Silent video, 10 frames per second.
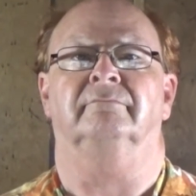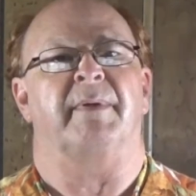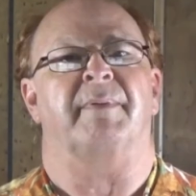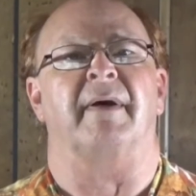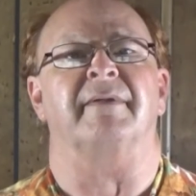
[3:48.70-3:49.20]

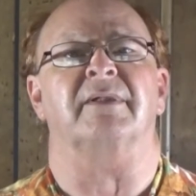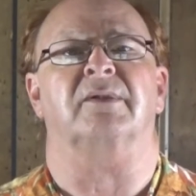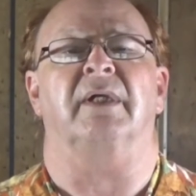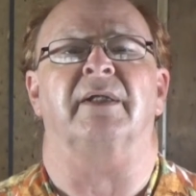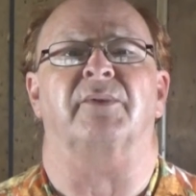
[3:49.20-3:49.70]
If you found
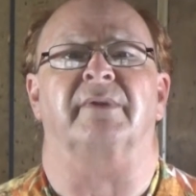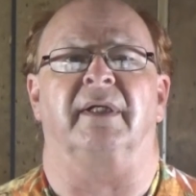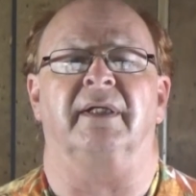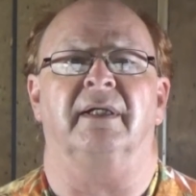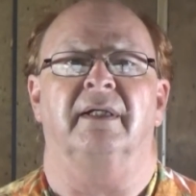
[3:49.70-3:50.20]
this
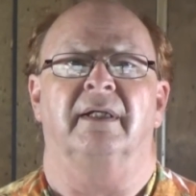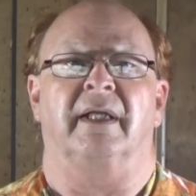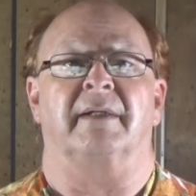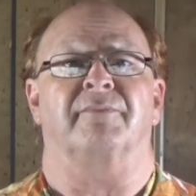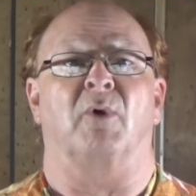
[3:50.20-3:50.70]
interesting
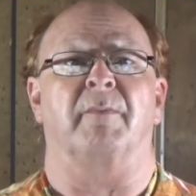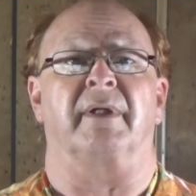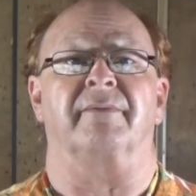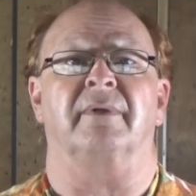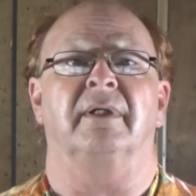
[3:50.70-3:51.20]
and
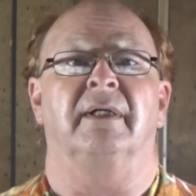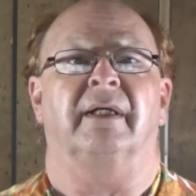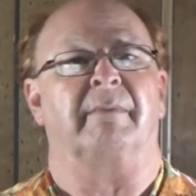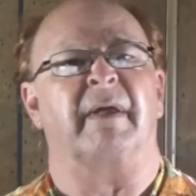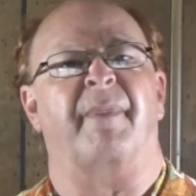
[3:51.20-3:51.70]
informative,
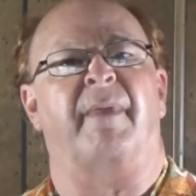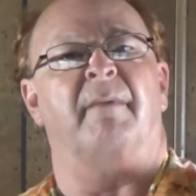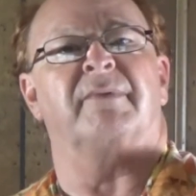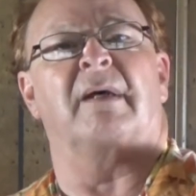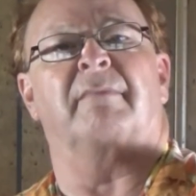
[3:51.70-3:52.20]
give me a
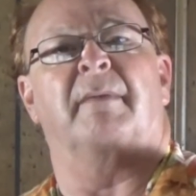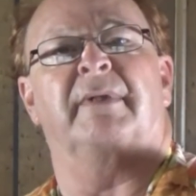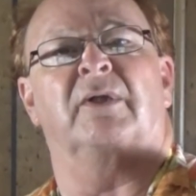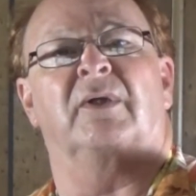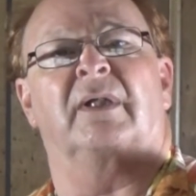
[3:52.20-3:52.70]
thumbs up, let
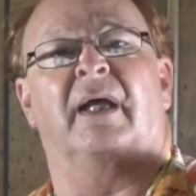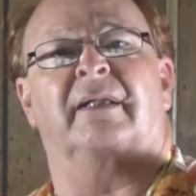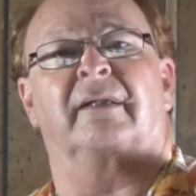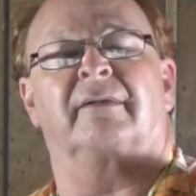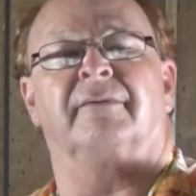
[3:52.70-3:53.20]
me know you
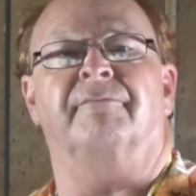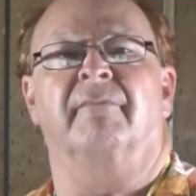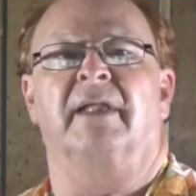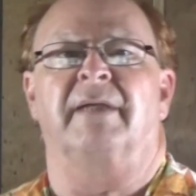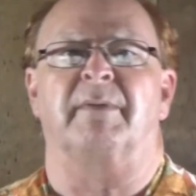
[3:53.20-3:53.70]
liked it.
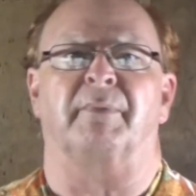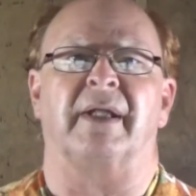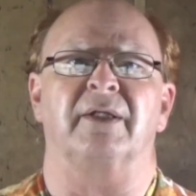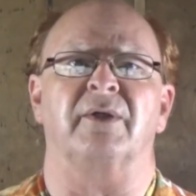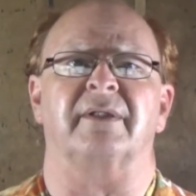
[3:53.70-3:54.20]
If you're
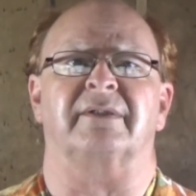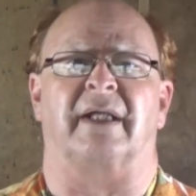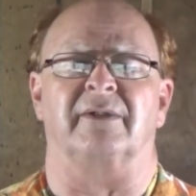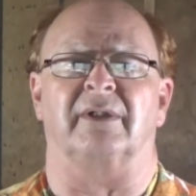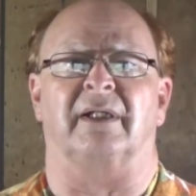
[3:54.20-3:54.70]
brand new to this
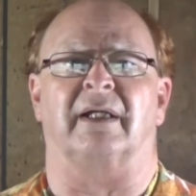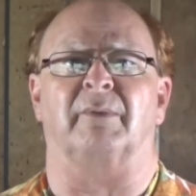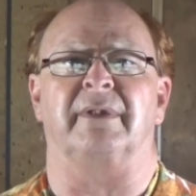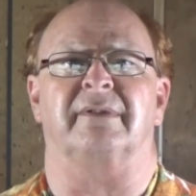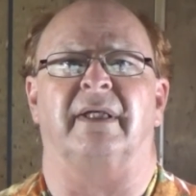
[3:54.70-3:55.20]
channel and you like
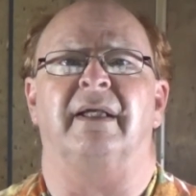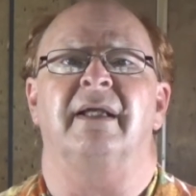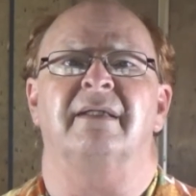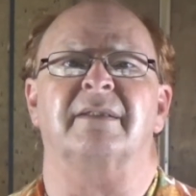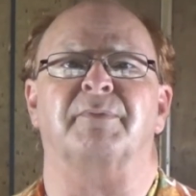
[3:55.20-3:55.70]
what you see,
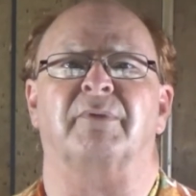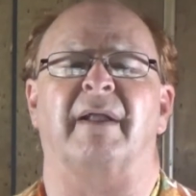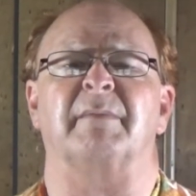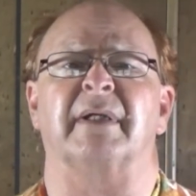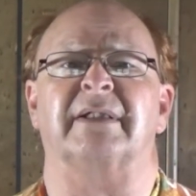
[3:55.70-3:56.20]

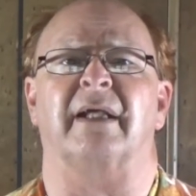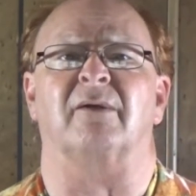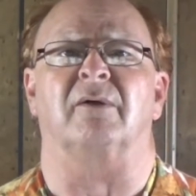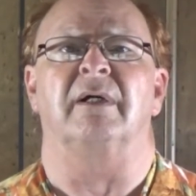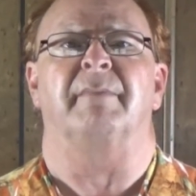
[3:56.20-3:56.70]
subscribe to my
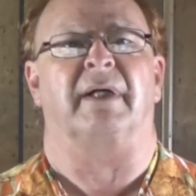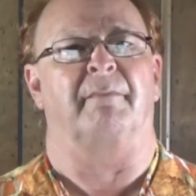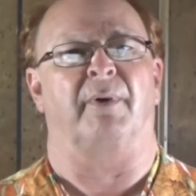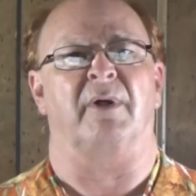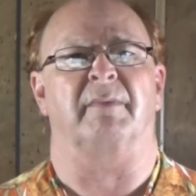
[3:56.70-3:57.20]
channel,
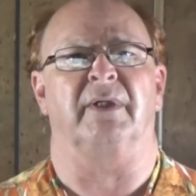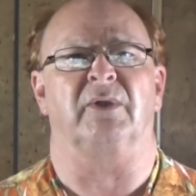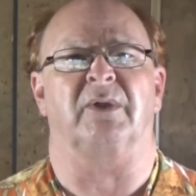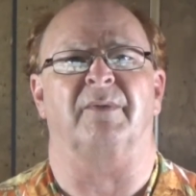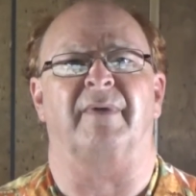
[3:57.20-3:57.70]
become part of my
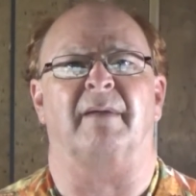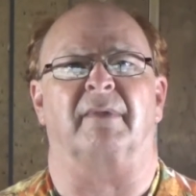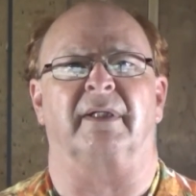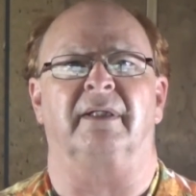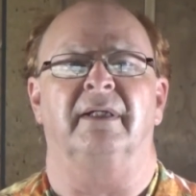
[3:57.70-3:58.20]
YouTube
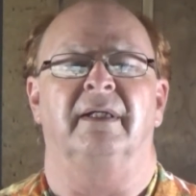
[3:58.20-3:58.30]
family.